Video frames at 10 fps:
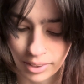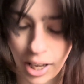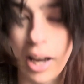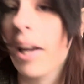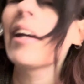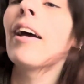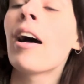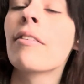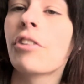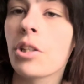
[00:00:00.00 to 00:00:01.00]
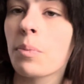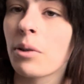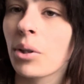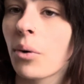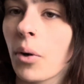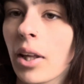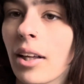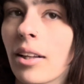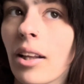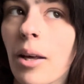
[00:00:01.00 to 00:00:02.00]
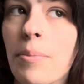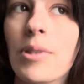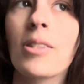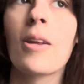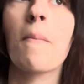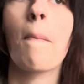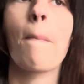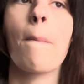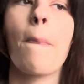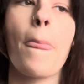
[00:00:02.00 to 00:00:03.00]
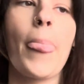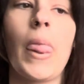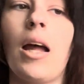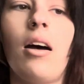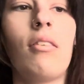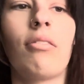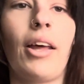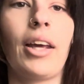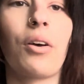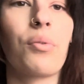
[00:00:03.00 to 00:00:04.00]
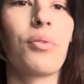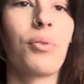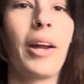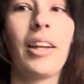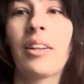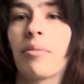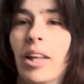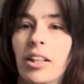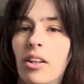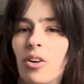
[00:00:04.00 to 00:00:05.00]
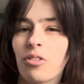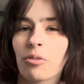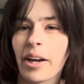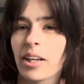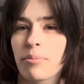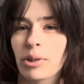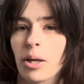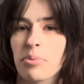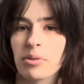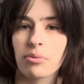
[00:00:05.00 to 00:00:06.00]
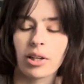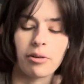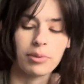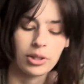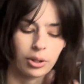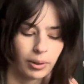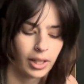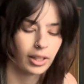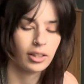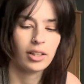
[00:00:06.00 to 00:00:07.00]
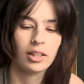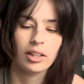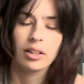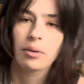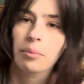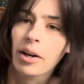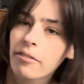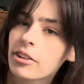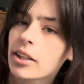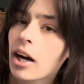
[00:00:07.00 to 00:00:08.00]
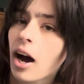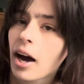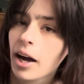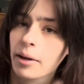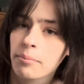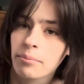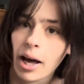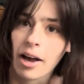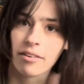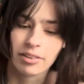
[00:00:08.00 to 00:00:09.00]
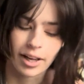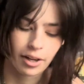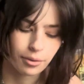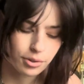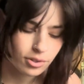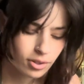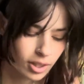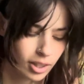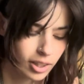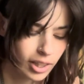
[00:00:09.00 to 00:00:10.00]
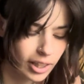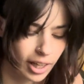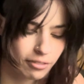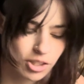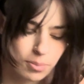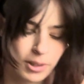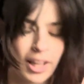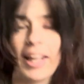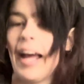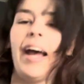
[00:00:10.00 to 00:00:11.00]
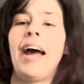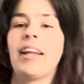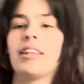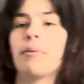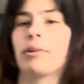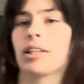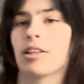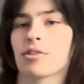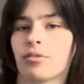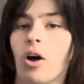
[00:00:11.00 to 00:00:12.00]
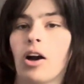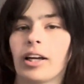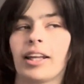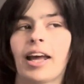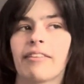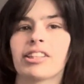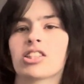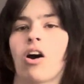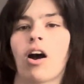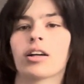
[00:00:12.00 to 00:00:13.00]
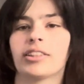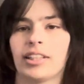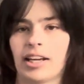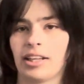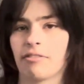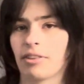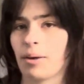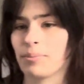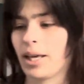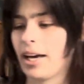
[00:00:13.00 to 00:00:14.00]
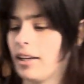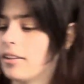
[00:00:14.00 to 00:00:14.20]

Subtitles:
I have just been recording clips of like little random clips of what I've been doing whenever I'm out of the house. And I've just been like adding them into this vlog, and I haven't talked in any of them yet.